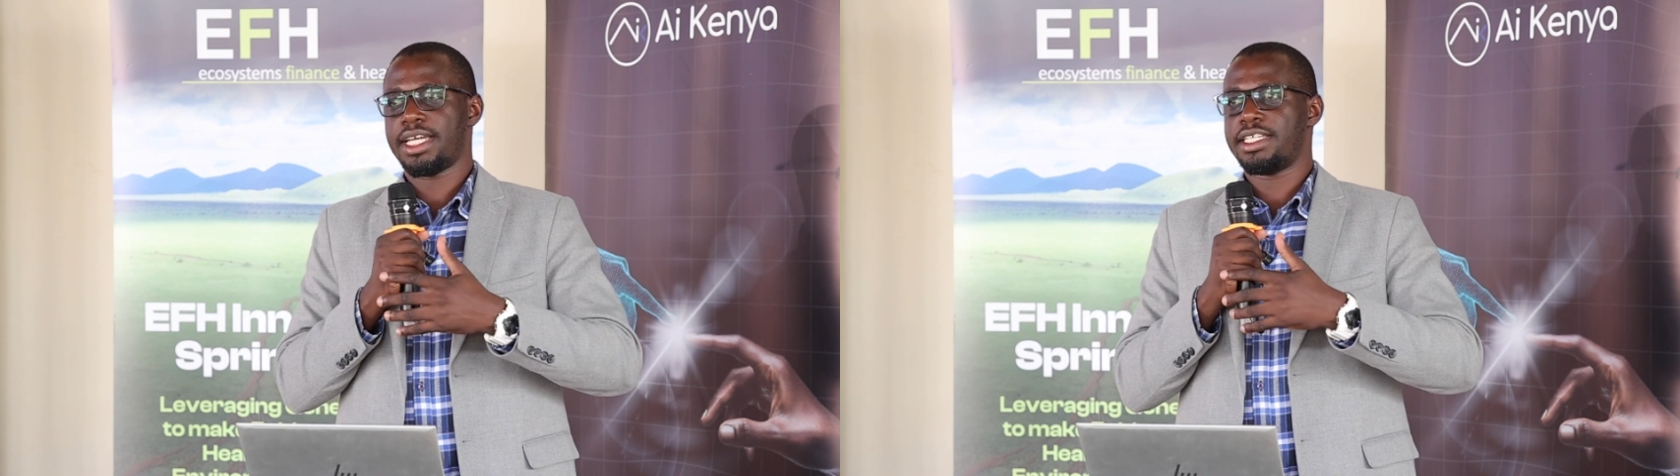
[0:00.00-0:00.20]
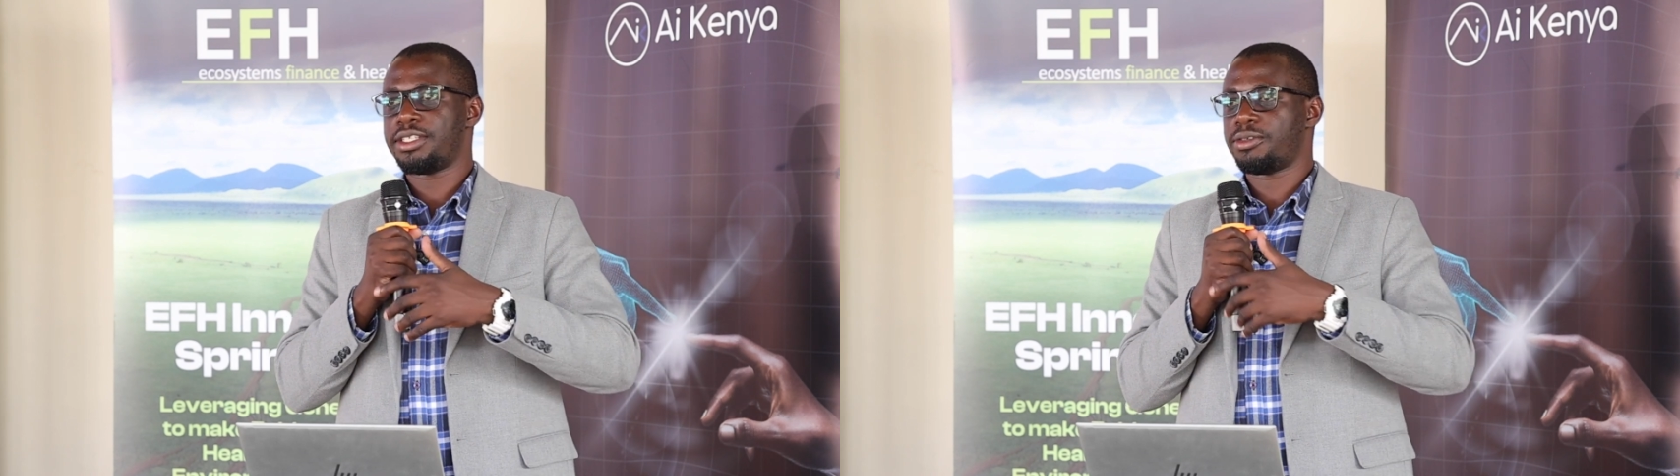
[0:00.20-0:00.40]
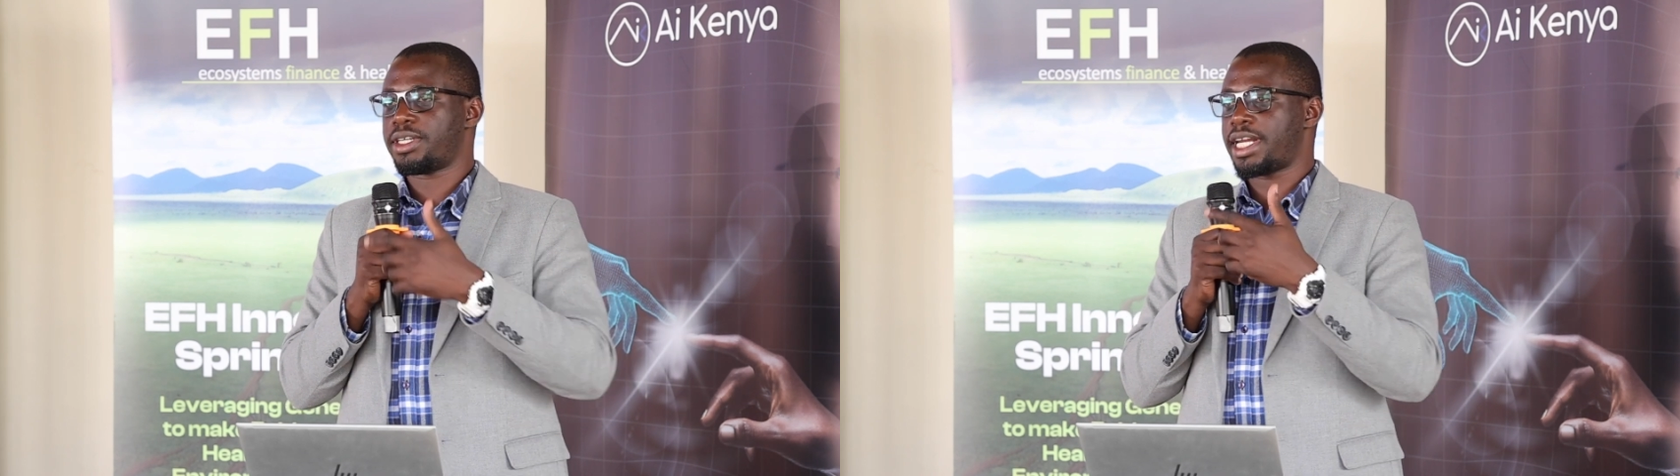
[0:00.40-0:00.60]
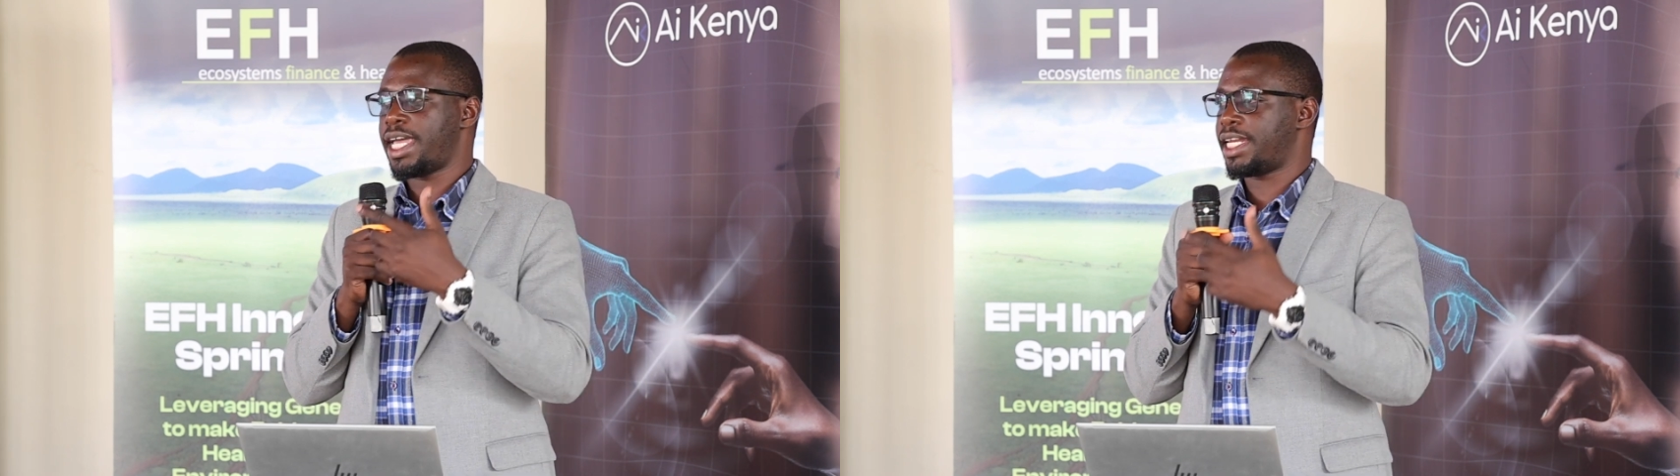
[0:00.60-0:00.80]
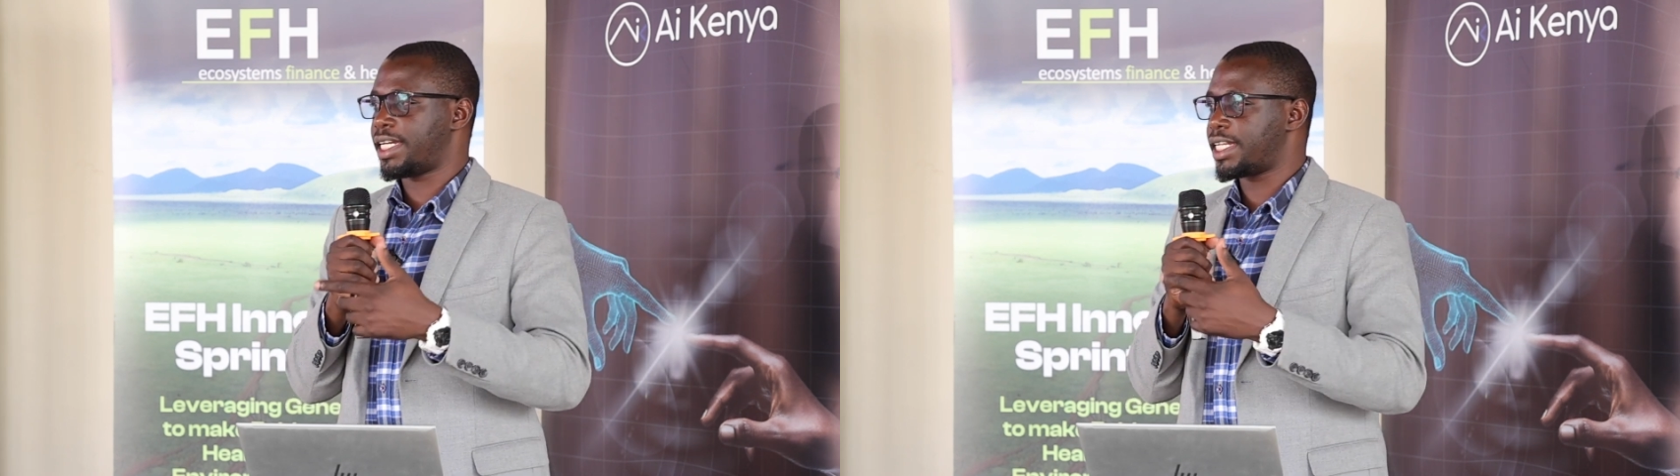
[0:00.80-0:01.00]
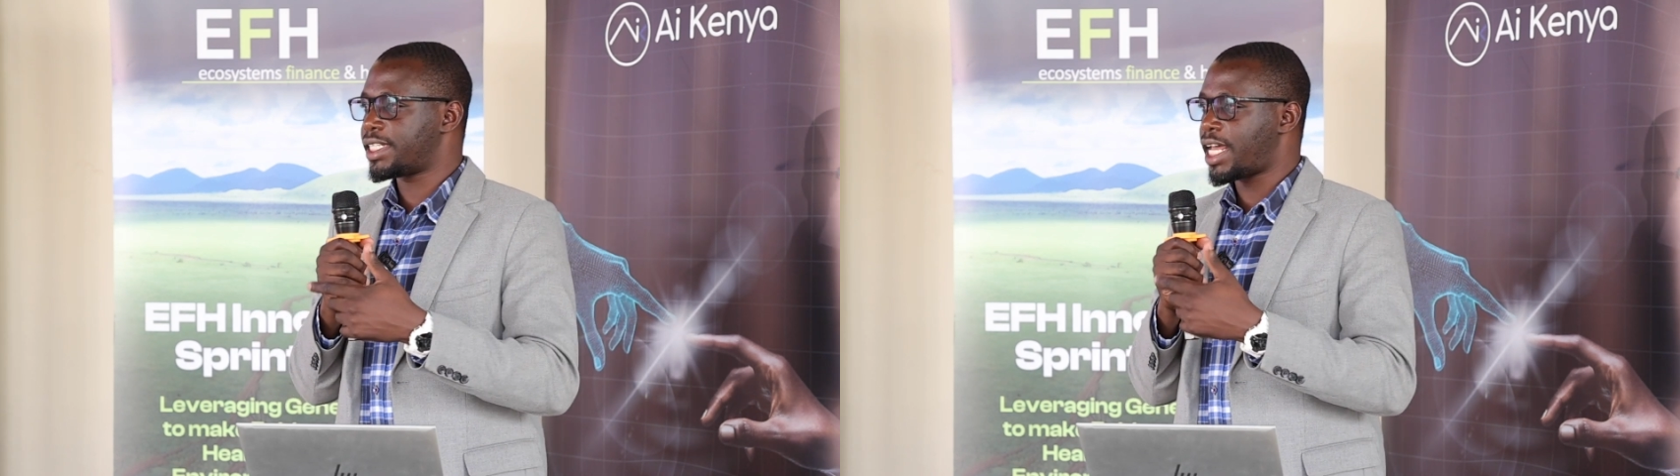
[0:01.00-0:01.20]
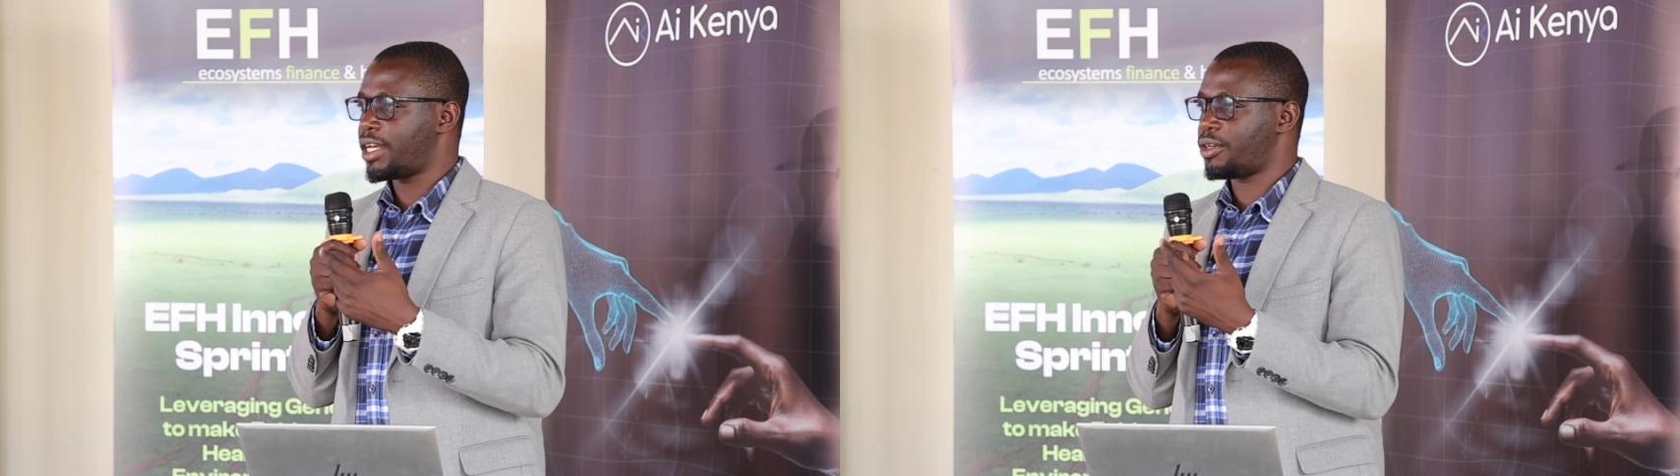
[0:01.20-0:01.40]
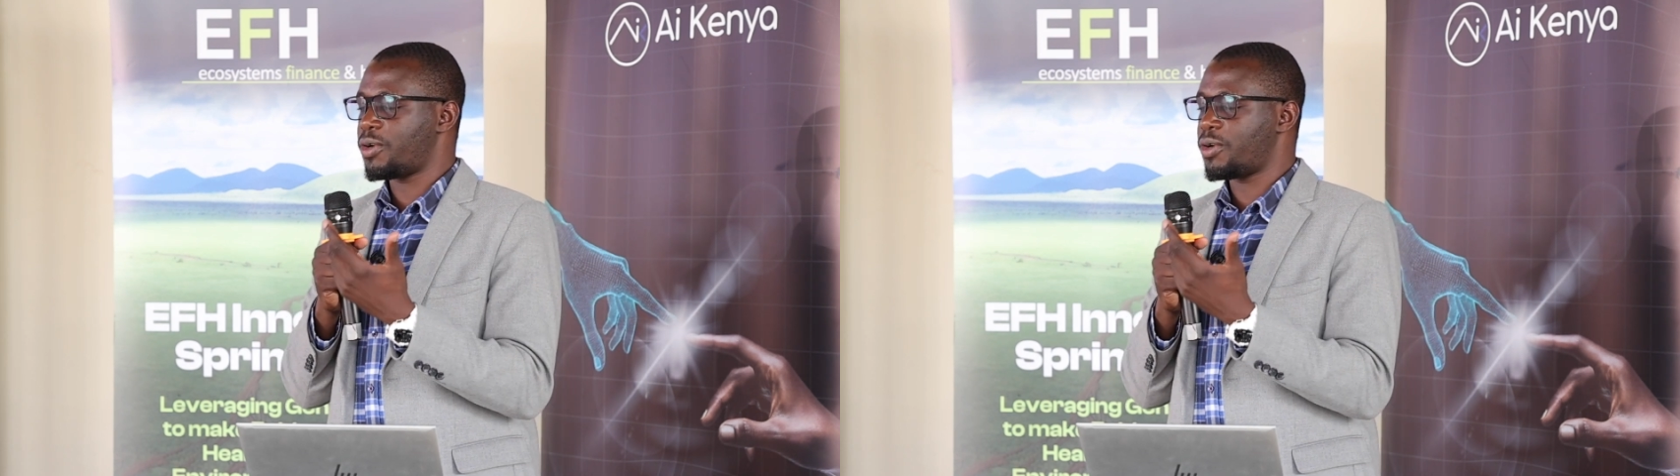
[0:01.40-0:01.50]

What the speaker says: just to try and understand